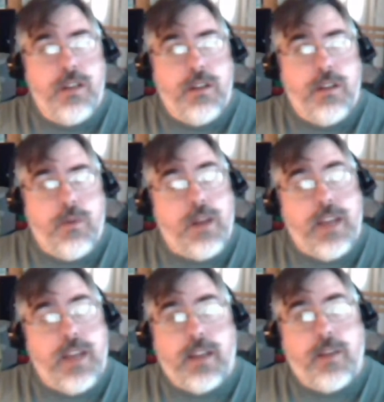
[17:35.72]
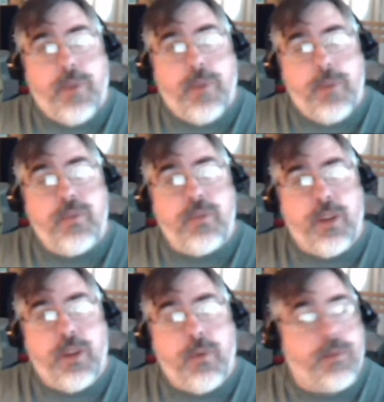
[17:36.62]
to attack their problems
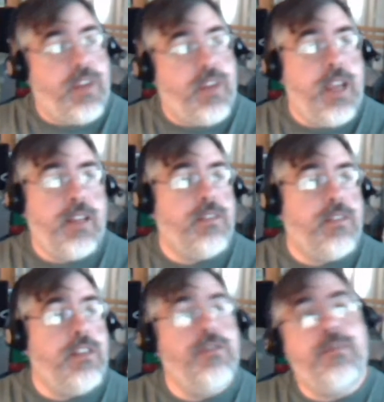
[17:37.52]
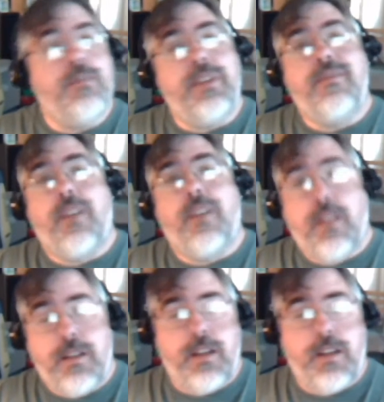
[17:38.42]
with. What I'm saying is these should be
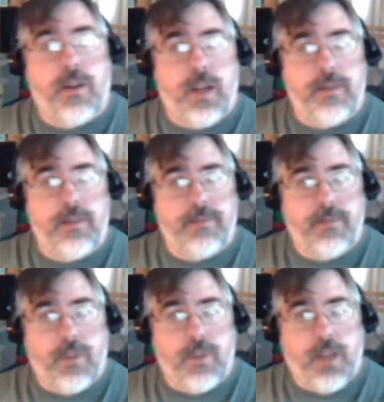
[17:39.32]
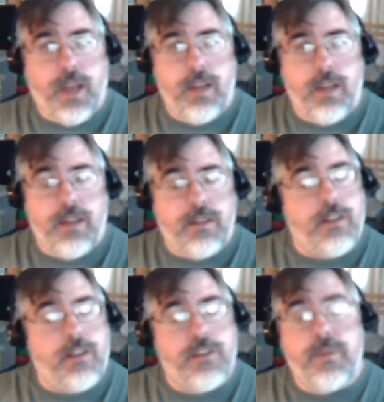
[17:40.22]
voluntary. Okay,
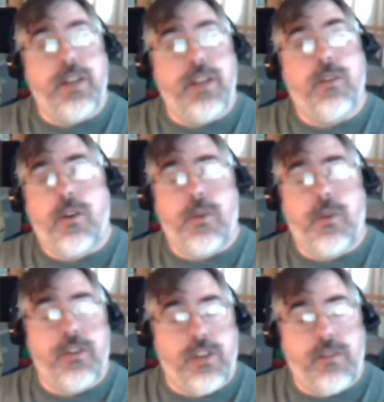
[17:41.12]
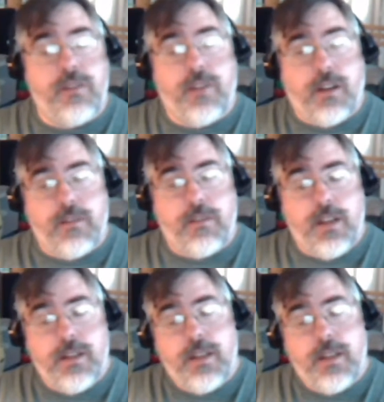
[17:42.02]
there should be no coercion involved.